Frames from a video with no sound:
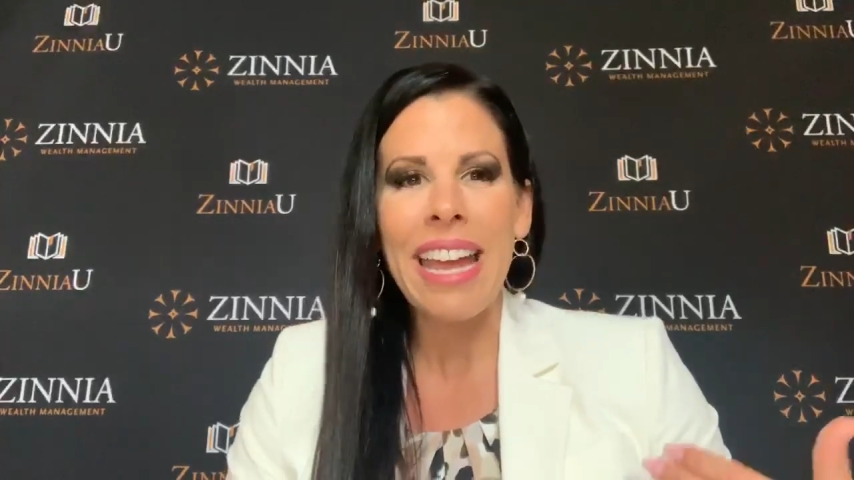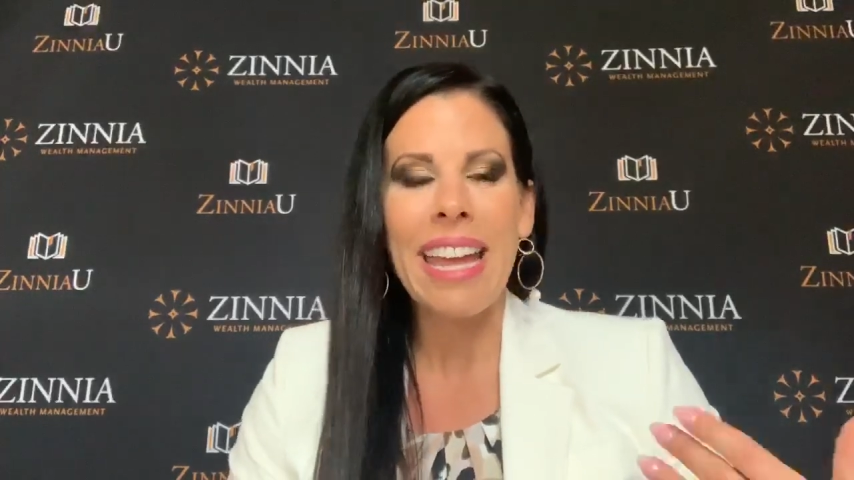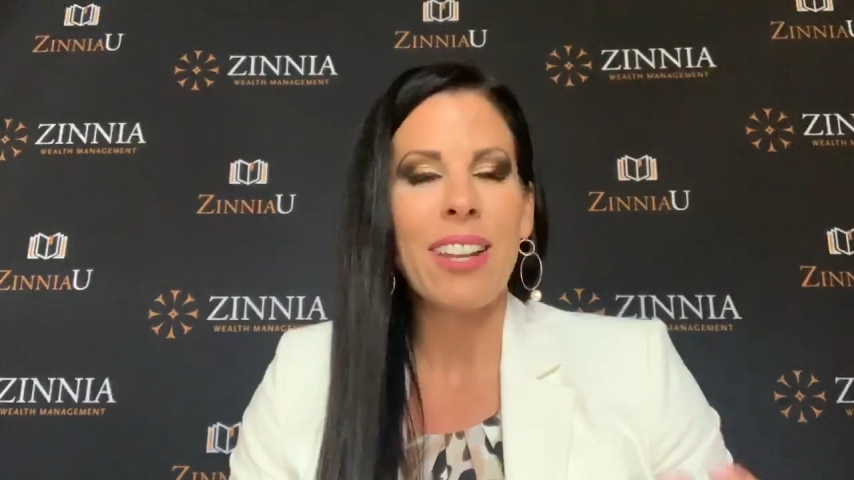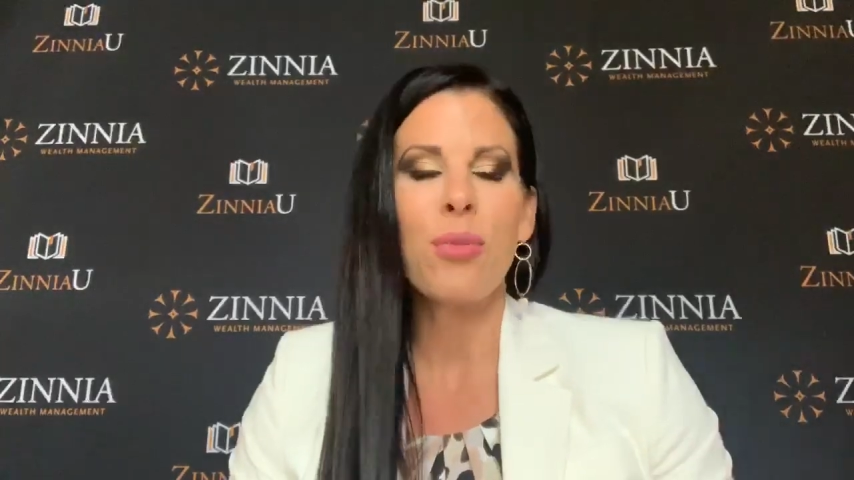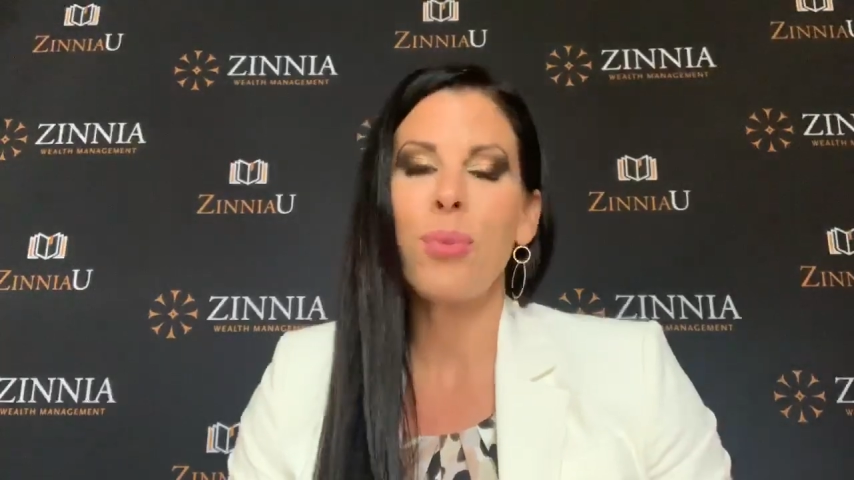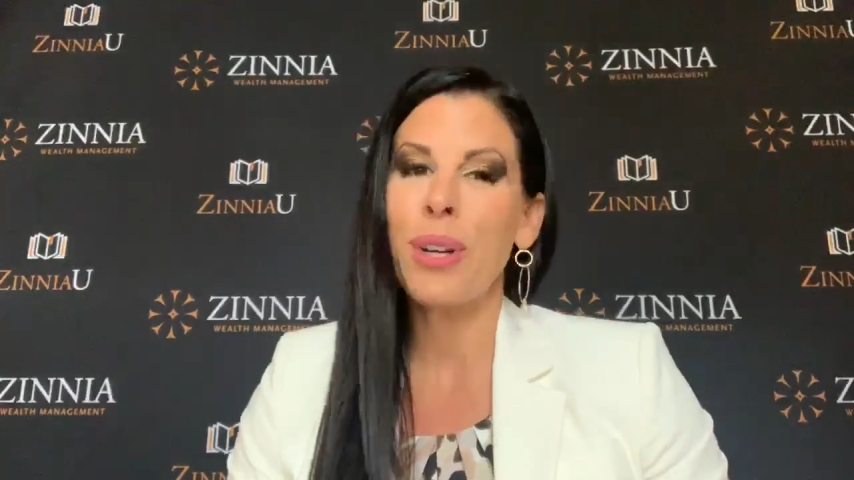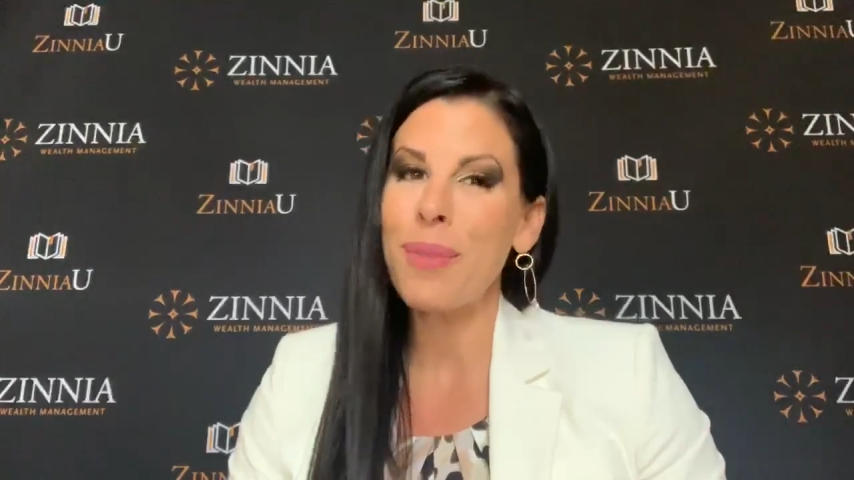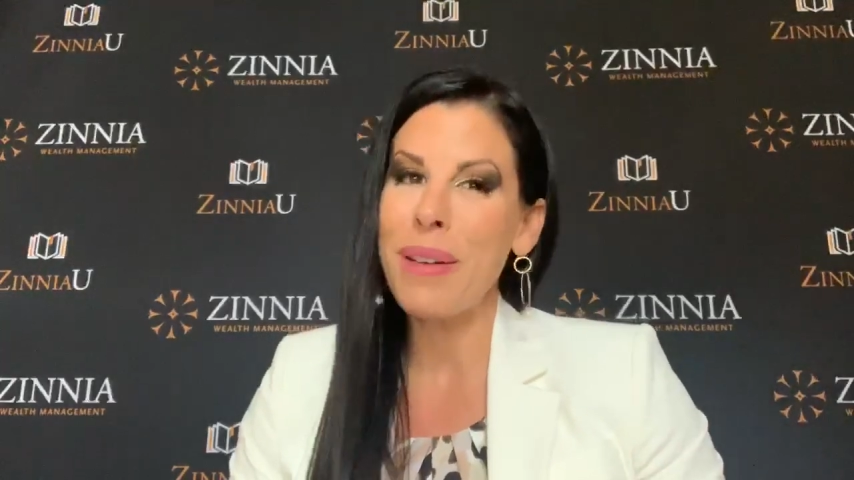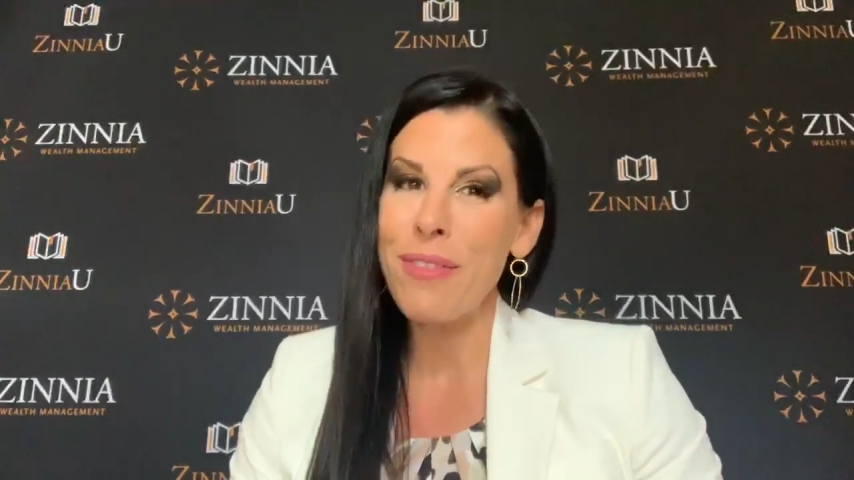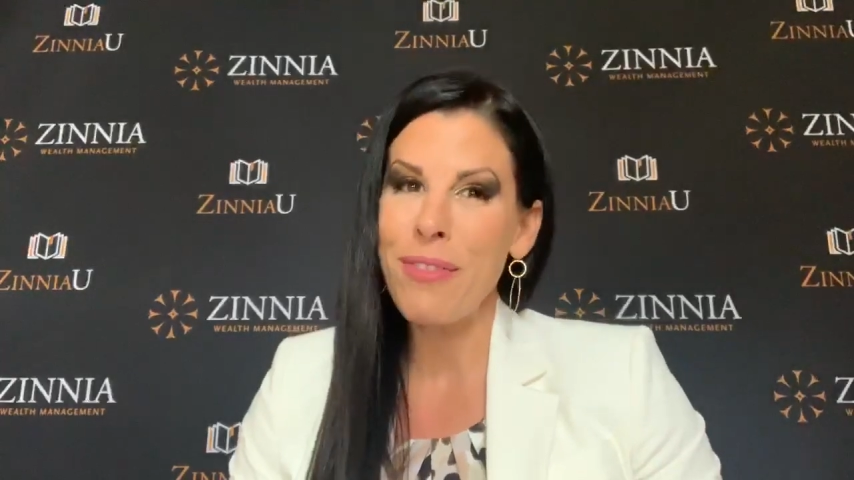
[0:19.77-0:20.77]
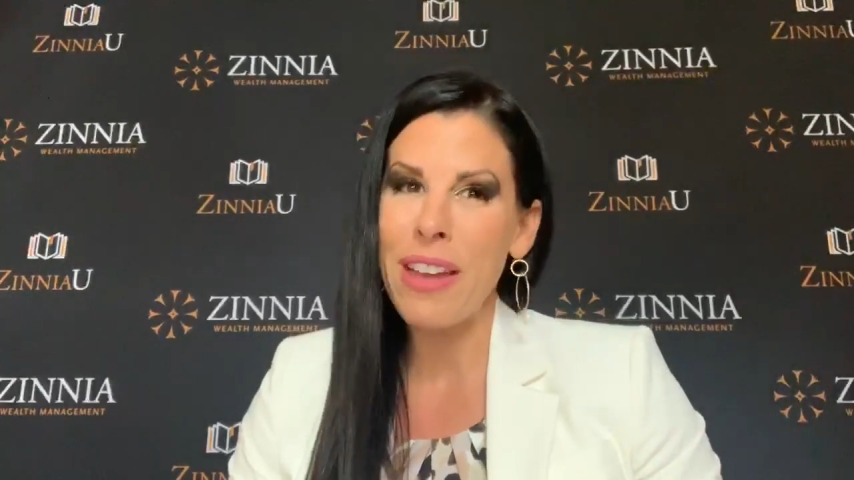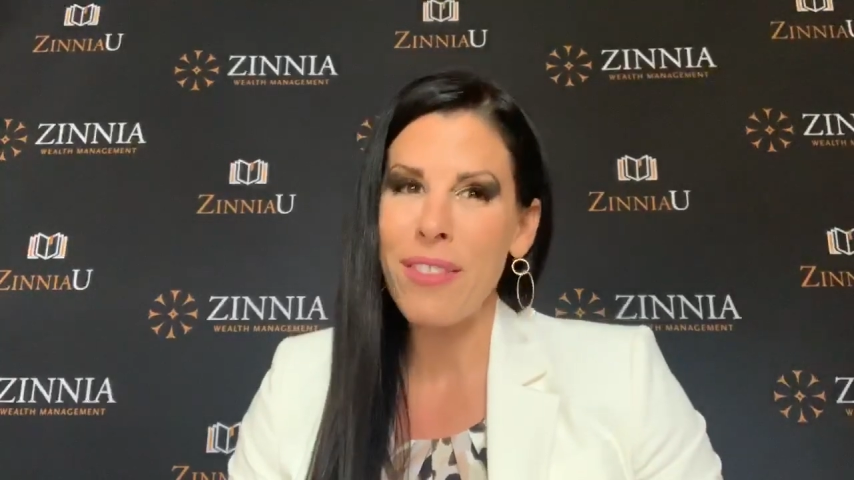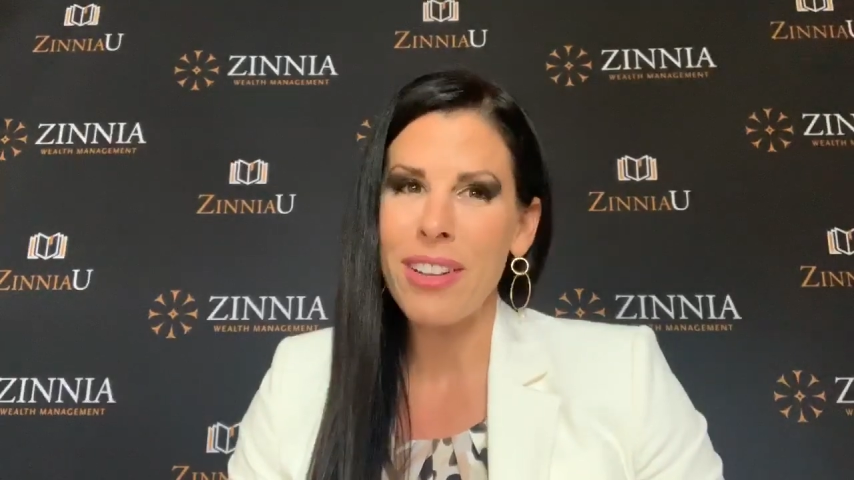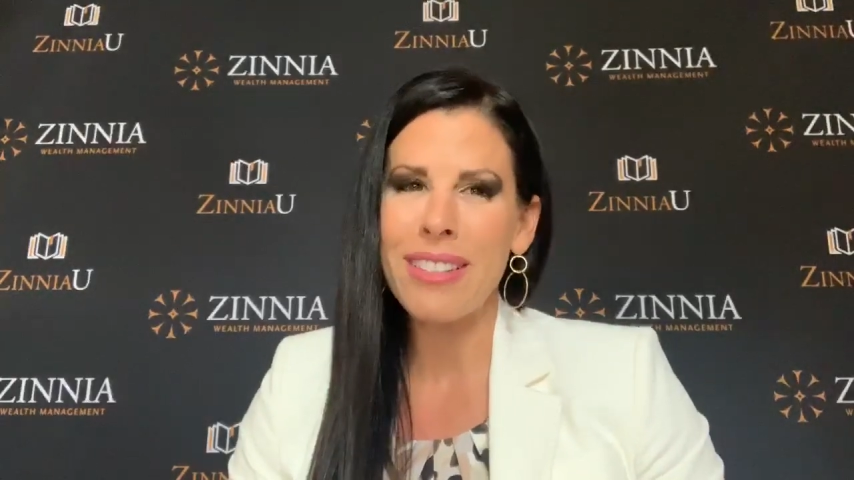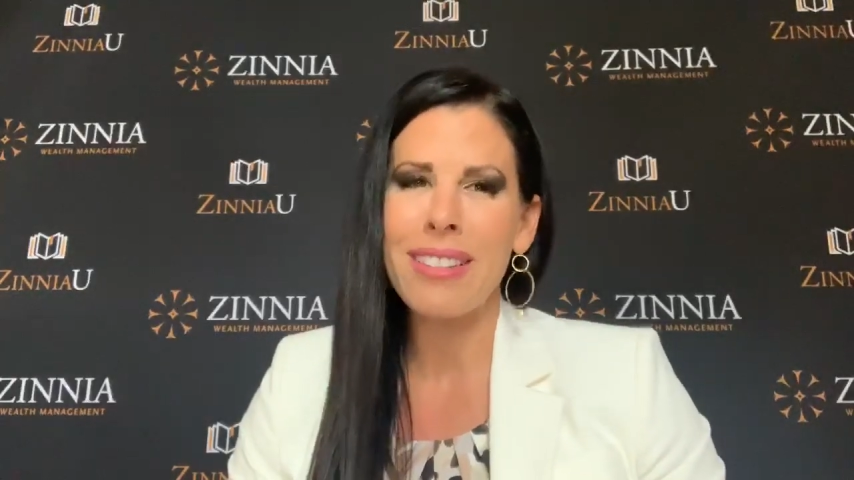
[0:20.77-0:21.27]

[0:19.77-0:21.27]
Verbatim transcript: And it's one of my favorites.